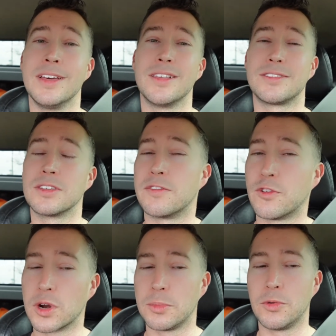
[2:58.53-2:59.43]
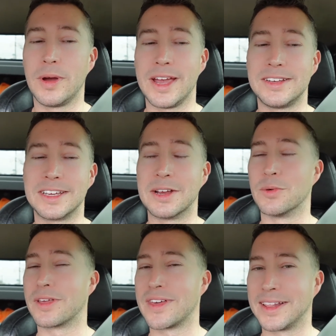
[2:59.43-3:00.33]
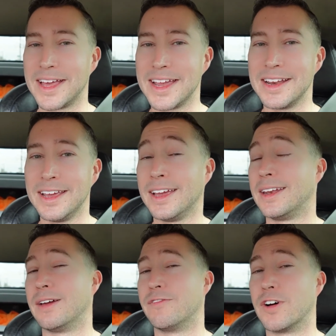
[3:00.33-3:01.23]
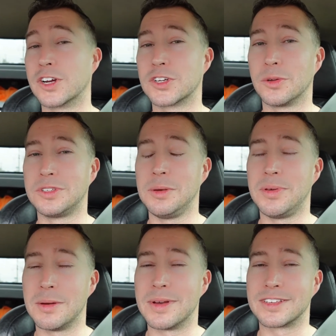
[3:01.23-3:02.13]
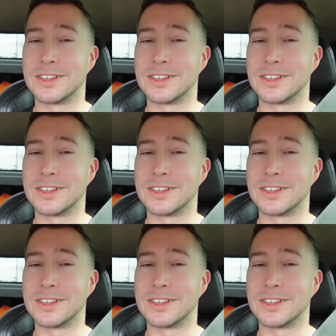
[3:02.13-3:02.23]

This is an affordable way to get rid of that light and have functional TPMS